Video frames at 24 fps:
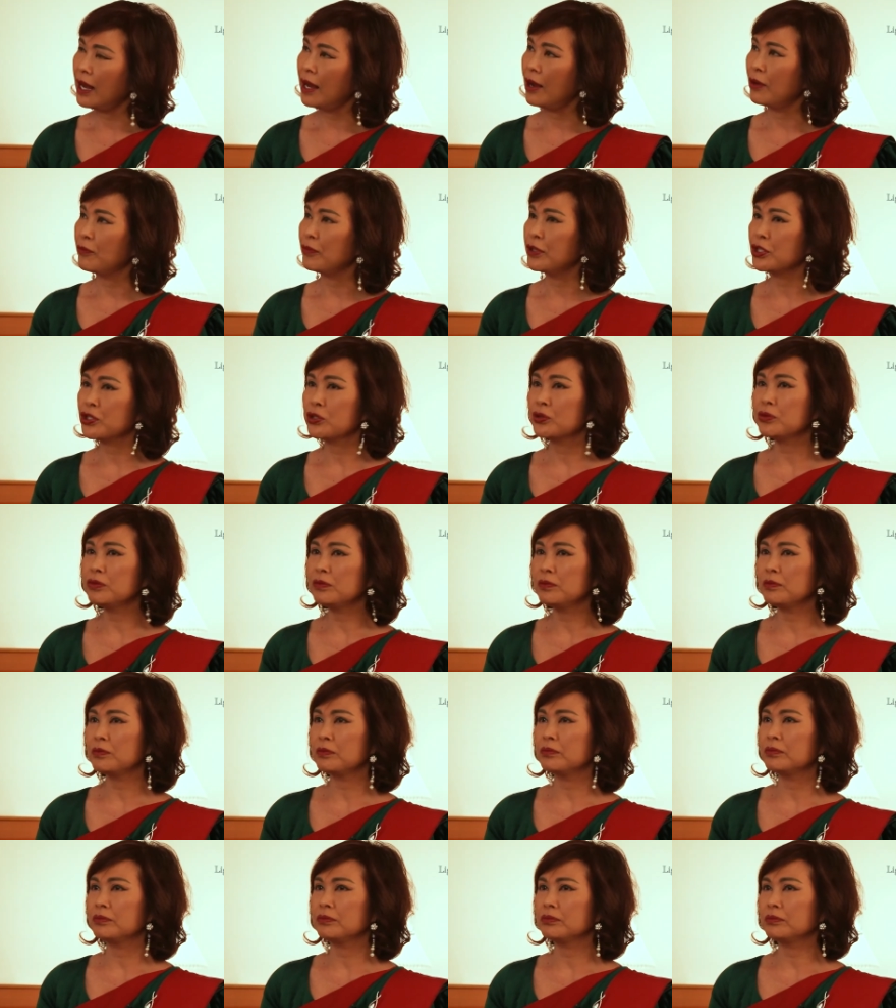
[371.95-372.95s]
We
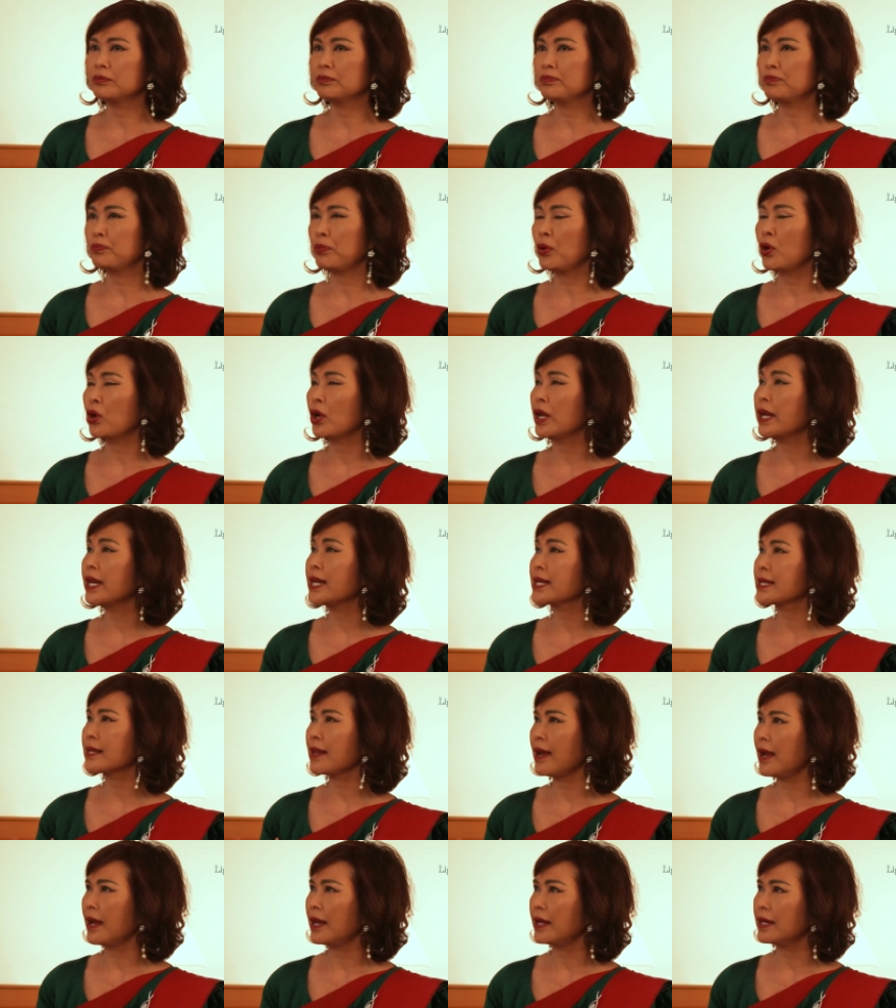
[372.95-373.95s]
shouldn't
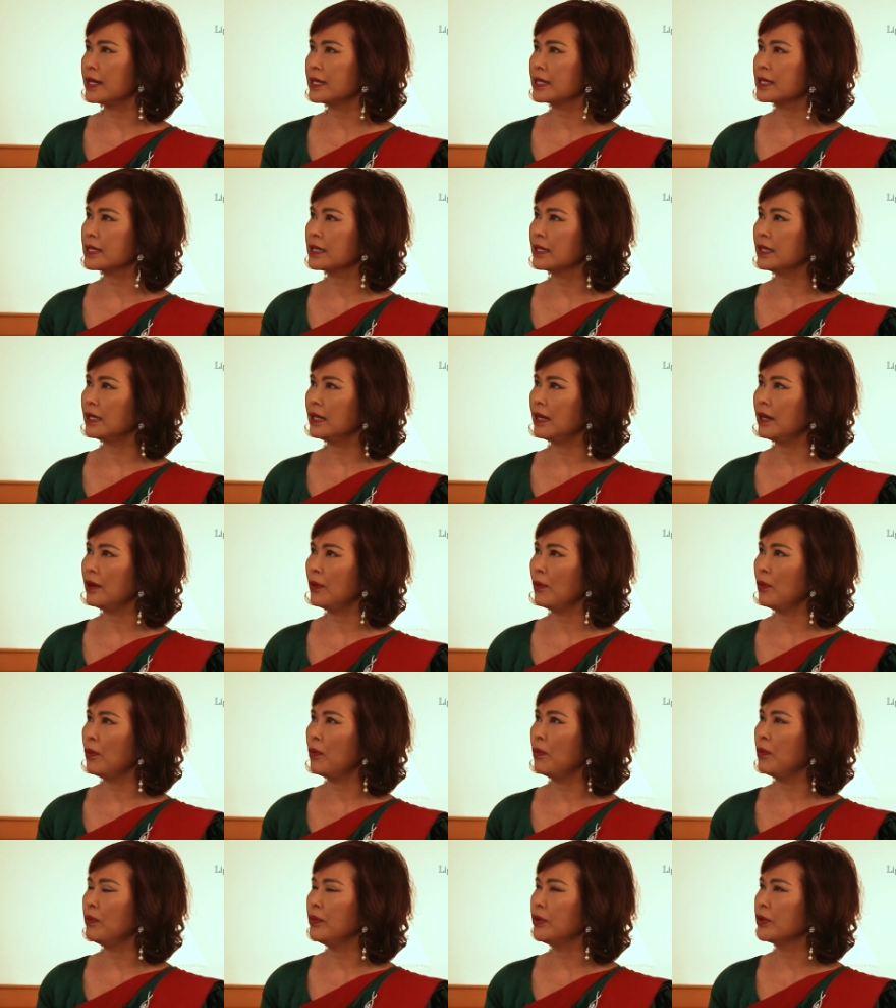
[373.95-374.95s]
politicize,
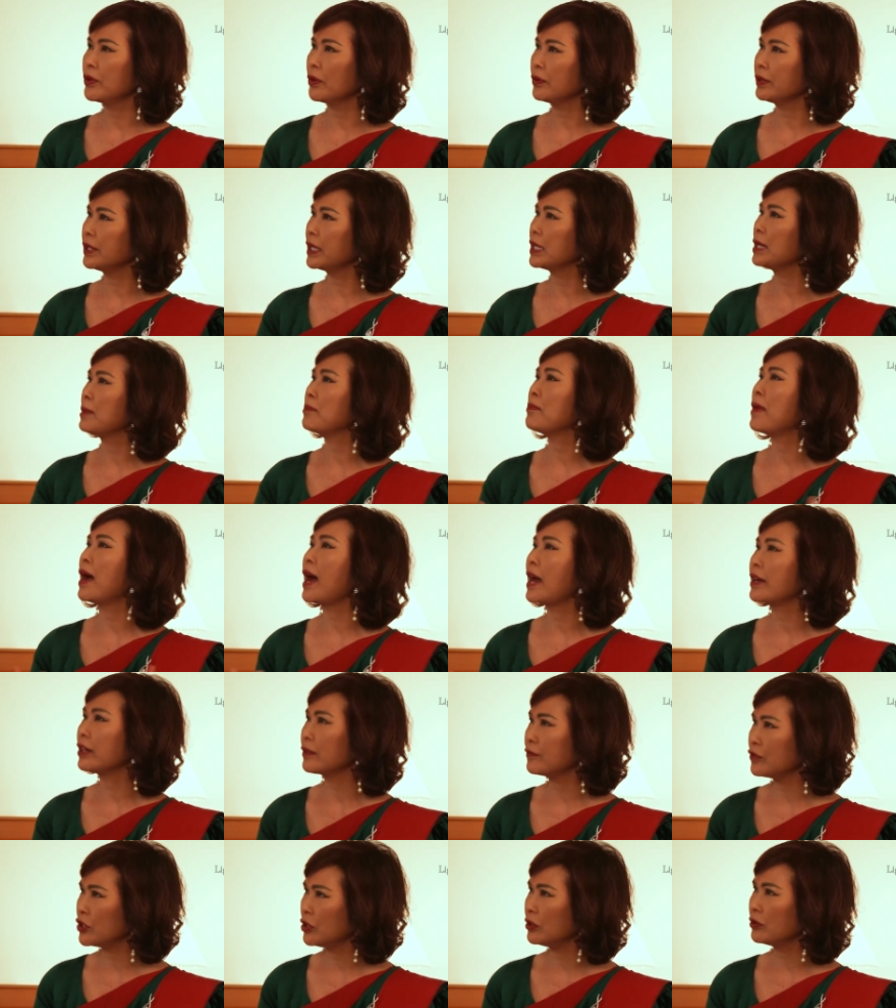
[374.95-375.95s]
you know, the demand
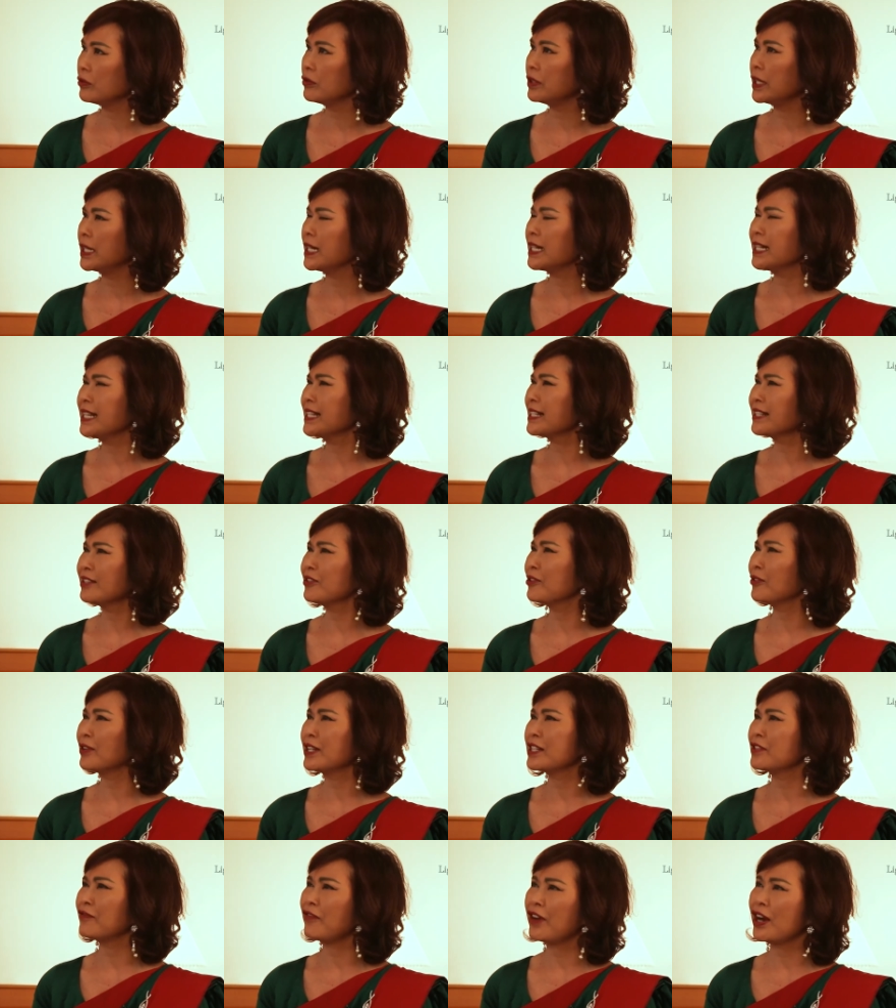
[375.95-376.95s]
of children. It is, you know,
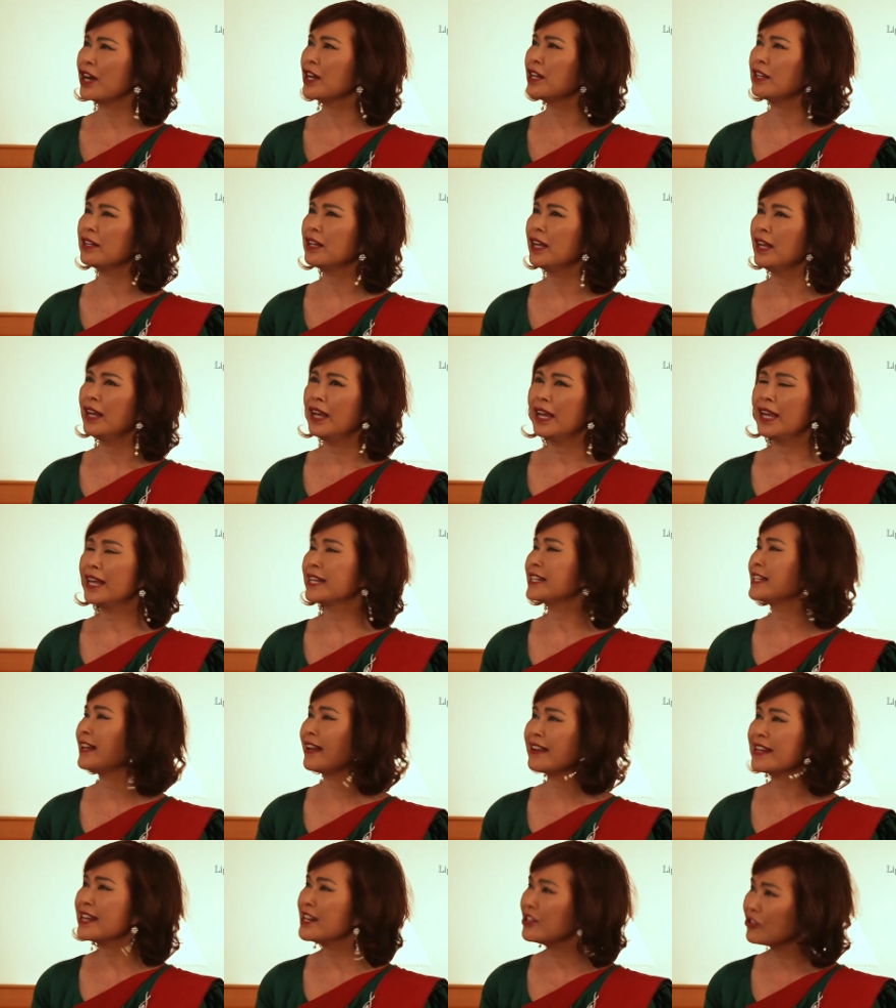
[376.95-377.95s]

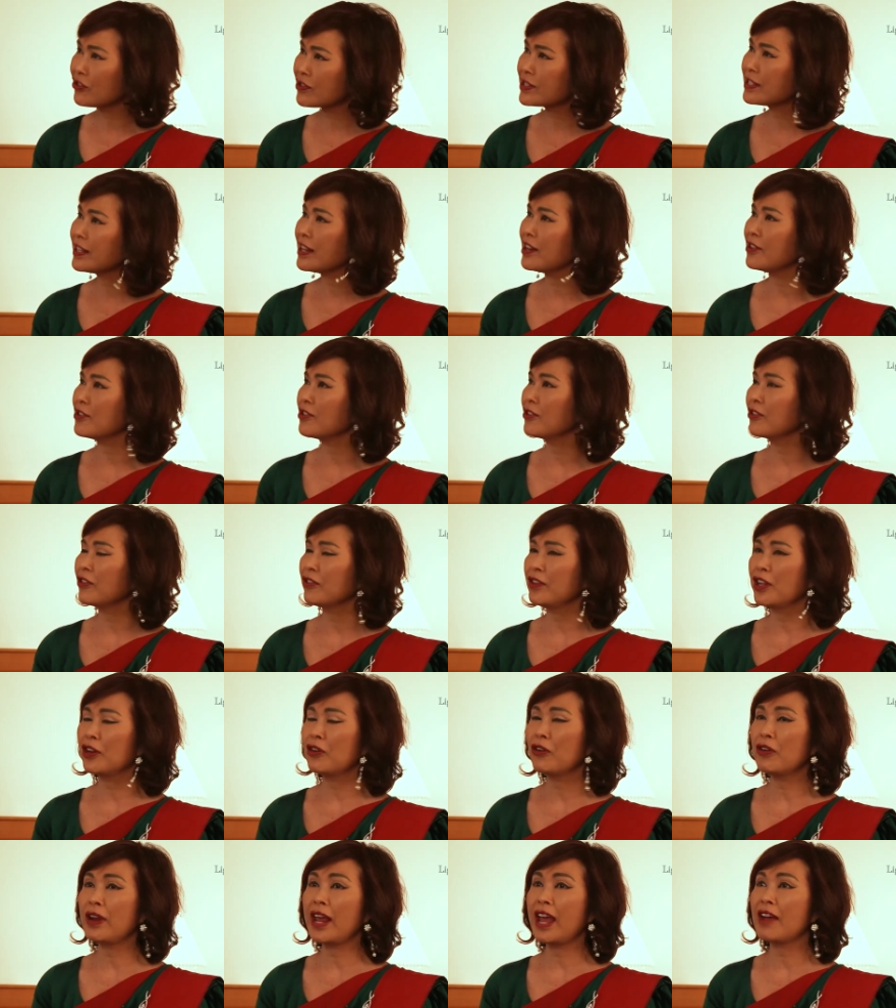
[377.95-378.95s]
they're innocent, you know, they
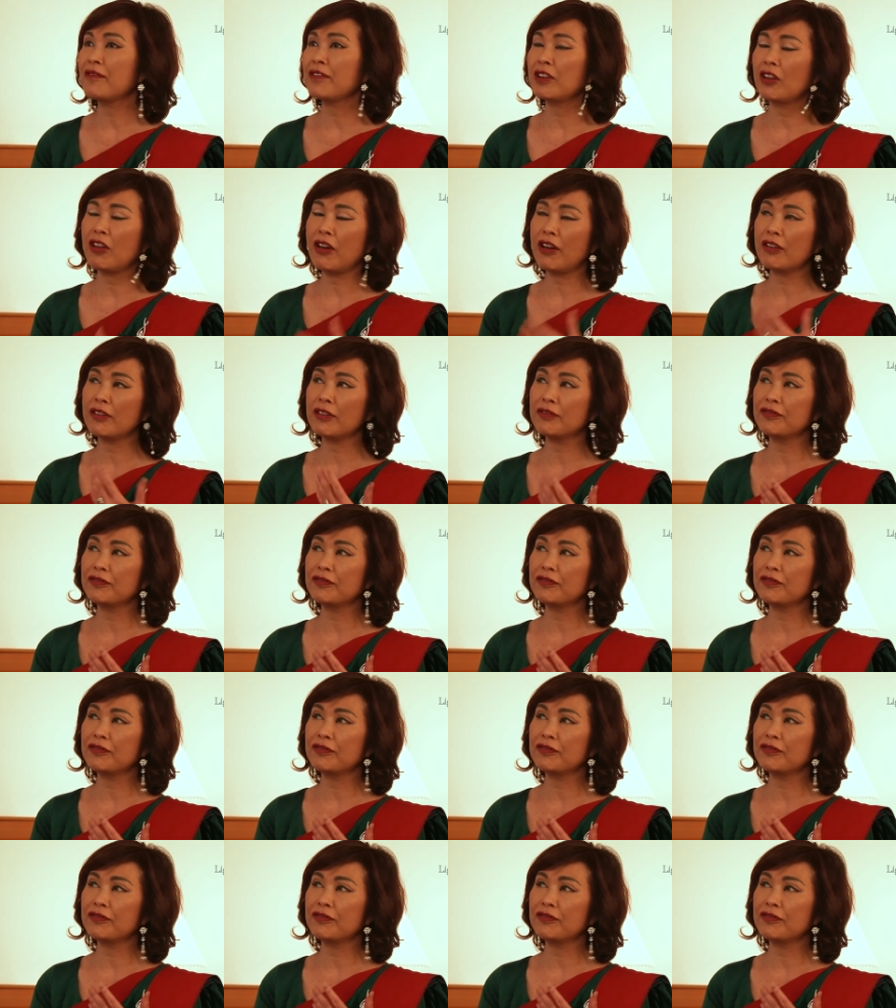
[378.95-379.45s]
don't have a lot of